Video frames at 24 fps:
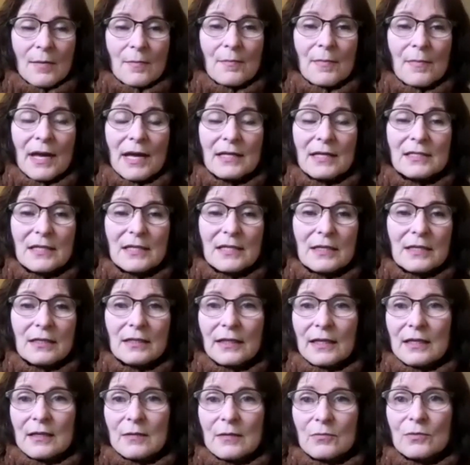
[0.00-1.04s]
mandated
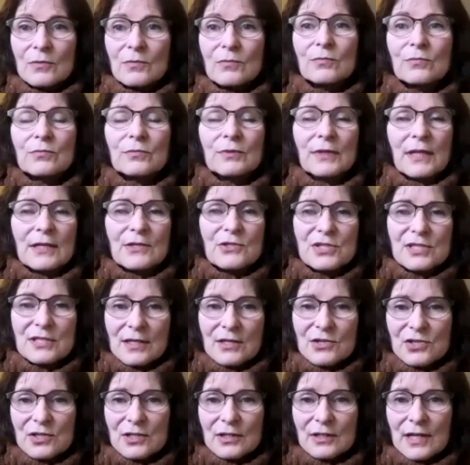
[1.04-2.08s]

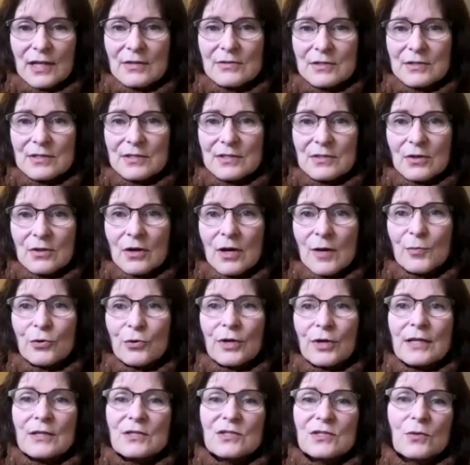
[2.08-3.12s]
legislation allows us to
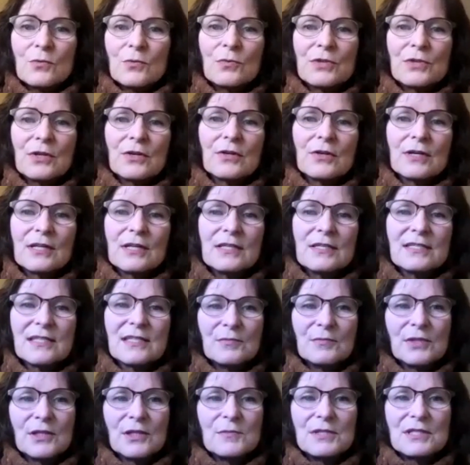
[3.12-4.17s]
operate. So there is
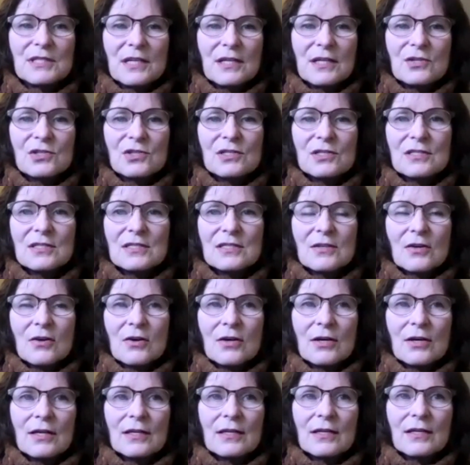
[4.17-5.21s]
some limitations
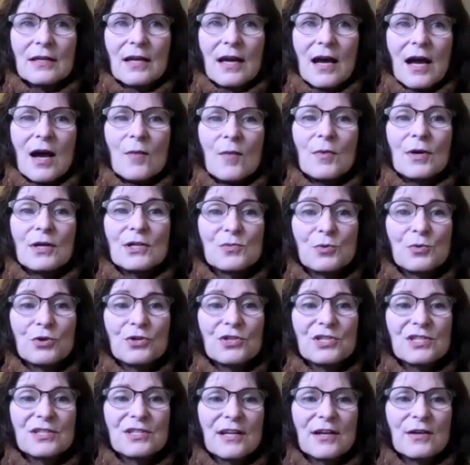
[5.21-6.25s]
on how much
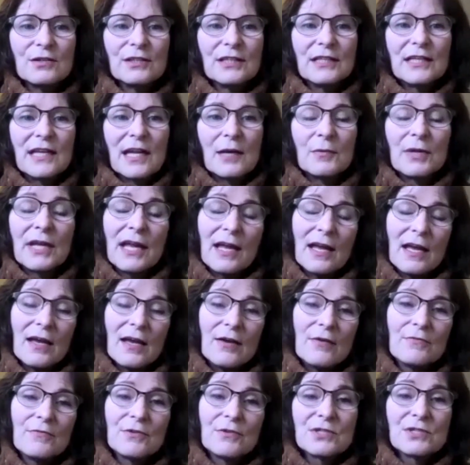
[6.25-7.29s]
personality can we
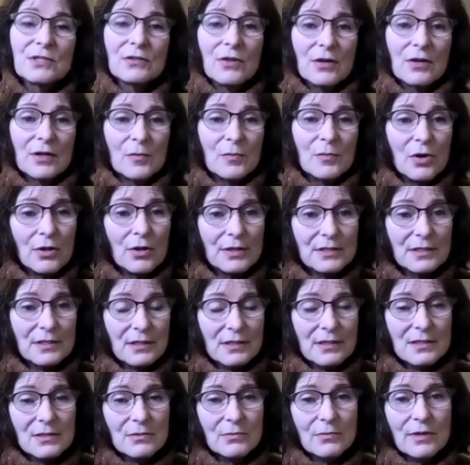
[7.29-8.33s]
have. There's a lot of
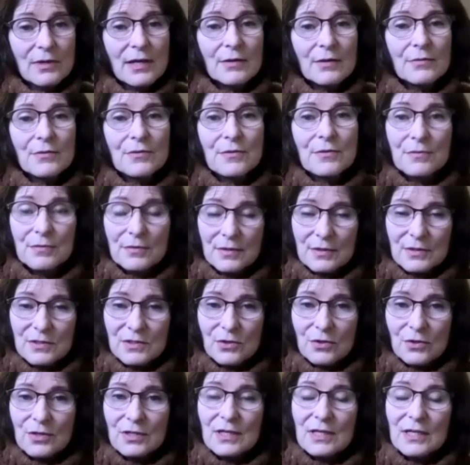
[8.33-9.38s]
politics around
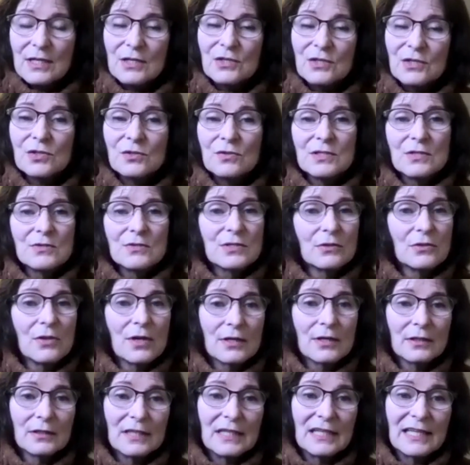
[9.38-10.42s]
certain issues. There's a
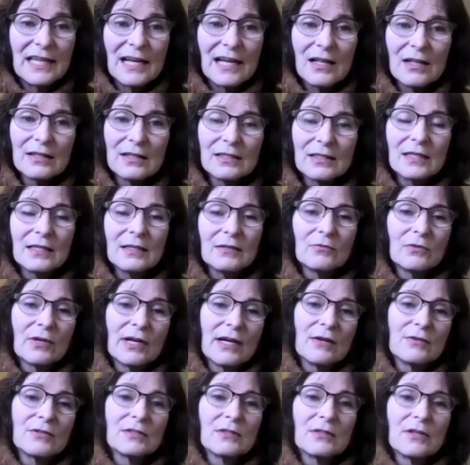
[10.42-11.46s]
lot of legality
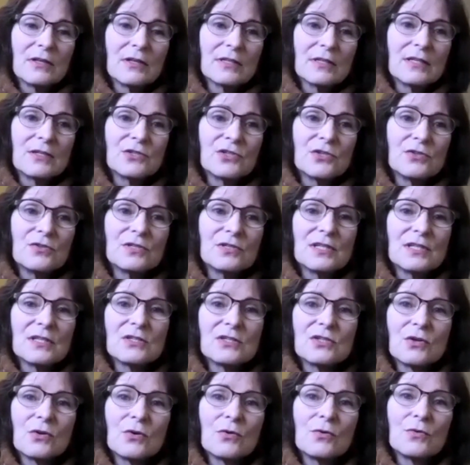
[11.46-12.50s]
around a lot of issues. And
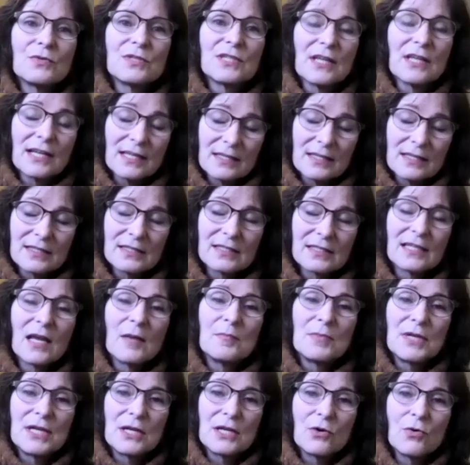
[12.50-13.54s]
so that can
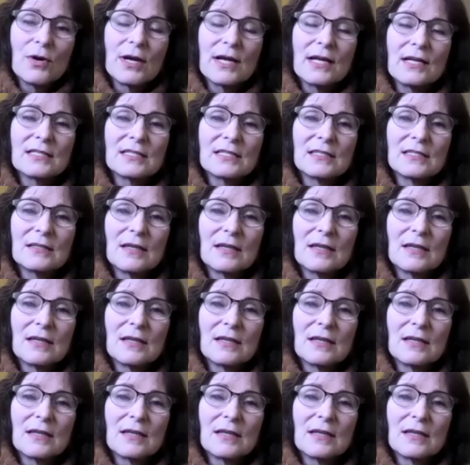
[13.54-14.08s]
be quite,